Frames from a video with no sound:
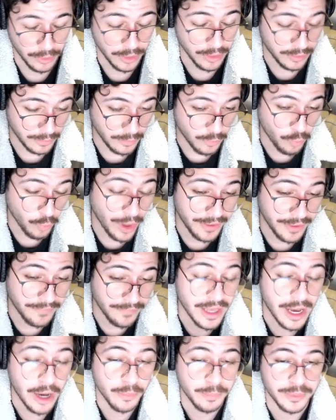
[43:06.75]
Well, one of
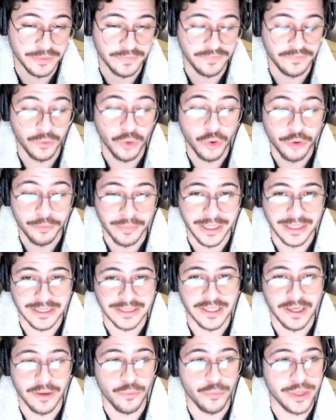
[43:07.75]
the output
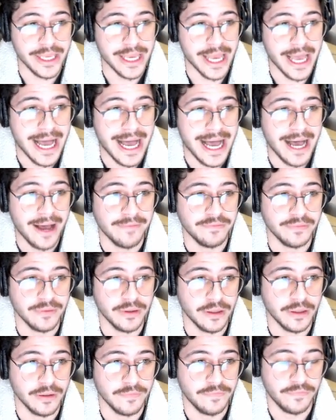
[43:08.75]
formats that we have
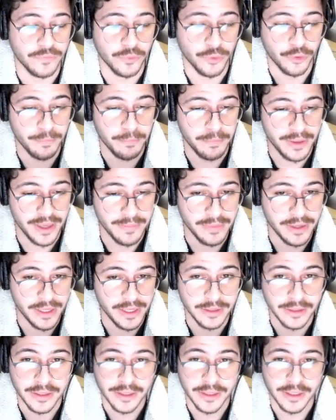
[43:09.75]
for
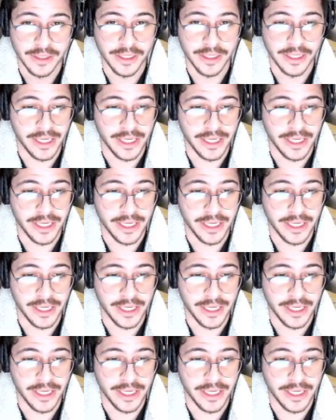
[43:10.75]
BIMing,